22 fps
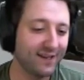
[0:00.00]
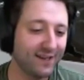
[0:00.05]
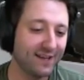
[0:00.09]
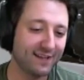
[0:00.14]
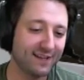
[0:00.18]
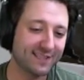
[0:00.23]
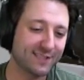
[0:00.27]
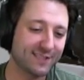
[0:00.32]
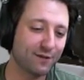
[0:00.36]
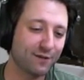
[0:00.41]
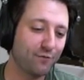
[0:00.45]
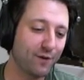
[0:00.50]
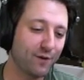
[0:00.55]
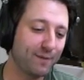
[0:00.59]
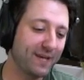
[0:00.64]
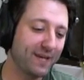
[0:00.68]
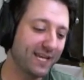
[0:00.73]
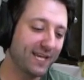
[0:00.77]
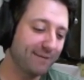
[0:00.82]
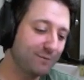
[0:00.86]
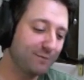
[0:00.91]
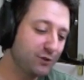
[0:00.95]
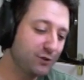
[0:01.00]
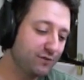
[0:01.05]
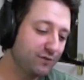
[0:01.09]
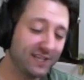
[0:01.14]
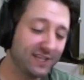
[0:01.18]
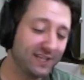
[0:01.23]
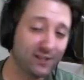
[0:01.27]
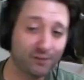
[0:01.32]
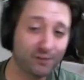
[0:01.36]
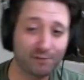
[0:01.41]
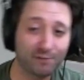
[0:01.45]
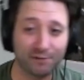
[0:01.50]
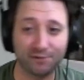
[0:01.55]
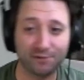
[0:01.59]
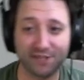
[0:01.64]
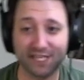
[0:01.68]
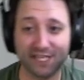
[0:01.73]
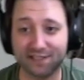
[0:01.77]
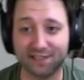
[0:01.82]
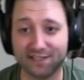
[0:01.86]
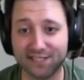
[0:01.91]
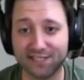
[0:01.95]
And so if we make a movie and the only people
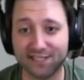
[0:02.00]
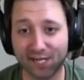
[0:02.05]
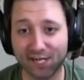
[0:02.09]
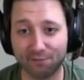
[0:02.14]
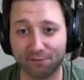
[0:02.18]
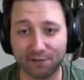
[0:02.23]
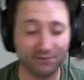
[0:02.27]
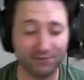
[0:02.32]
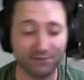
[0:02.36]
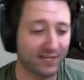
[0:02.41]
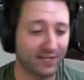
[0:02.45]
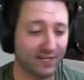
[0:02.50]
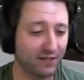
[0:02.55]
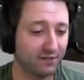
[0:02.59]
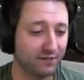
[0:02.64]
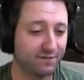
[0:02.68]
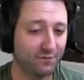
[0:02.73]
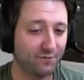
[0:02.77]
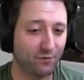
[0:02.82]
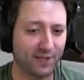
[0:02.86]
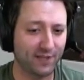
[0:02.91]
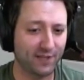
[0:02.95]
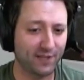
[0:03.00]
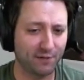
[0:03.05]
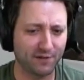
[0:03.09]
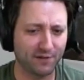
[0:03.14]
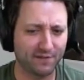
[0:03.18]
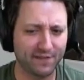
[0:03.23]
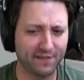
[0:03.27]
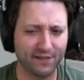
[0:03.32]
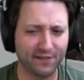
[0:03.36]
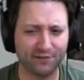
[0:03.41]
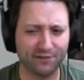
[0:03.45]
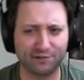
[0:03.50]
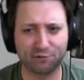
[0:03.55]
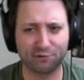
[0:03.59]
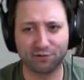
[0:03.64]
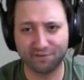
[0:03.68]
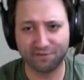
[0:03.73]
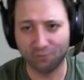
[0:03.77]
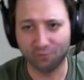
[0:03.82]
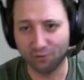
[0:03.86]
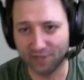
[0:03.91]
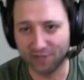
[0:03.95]
that can see it are people that could afford to go to the theaters or
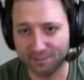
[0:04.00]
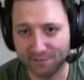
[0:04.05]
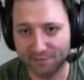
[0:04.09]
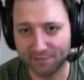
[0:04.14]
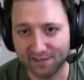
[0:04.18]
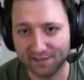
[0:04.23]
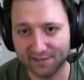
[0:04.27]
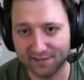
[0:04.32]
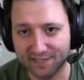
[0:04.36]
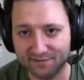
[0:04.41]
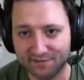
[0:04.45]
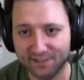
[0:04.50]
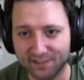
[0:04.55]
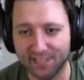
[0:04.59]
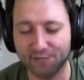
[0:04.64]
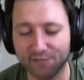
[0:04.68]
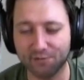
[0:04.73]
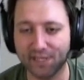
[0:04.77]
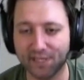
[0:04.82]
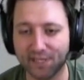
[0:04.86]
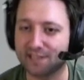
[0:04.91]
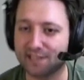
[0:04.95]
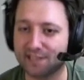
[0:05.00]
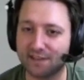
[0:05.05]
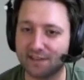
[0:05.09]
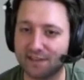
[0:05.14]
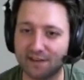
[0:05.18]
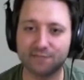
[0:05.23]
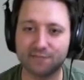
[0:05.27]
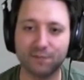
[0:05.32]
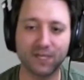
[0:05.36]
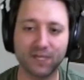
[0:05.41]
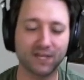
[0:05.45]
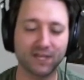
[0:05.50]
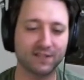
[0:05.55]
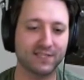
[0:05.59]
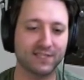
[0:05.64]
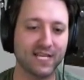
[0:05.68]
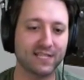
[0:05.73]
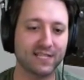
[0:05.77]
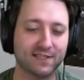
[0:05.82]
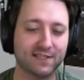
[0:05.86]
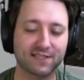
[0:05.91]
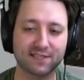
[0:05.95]
afford to buy the DVD, well, that sucks, because
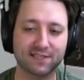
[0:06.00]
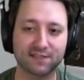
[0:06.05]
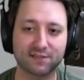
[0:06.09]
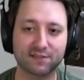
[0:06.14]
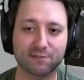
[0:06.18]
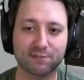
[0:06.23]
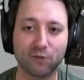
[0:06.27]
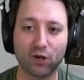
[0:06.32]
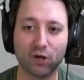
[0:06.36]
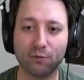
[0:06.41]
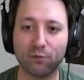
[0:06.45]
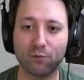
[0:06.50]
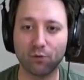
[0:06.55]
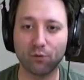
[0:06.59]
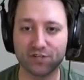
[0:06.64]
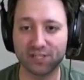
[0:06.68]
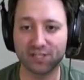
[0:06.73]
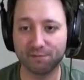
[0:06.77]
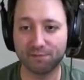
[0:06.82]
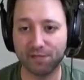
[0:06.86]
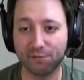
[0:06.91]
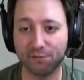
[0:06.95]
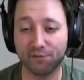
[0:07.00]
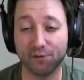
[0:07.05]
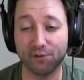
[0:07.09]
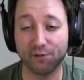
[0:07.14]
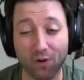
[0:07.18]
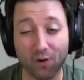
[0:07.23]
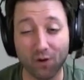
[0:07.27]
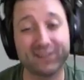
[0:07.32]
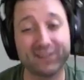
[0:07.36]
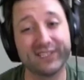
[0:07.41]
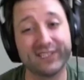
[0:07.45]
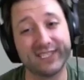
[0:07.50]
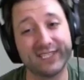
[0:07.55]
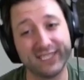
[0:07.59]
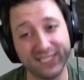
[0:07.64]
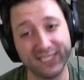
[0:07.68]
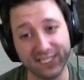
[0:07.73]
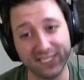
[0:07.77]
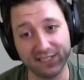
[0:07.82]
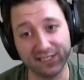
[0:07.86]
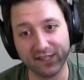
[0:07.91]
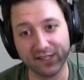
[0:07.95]
that's a small portion of people that want to
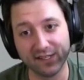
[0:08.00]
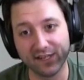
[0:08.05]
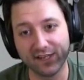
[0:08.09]
see it.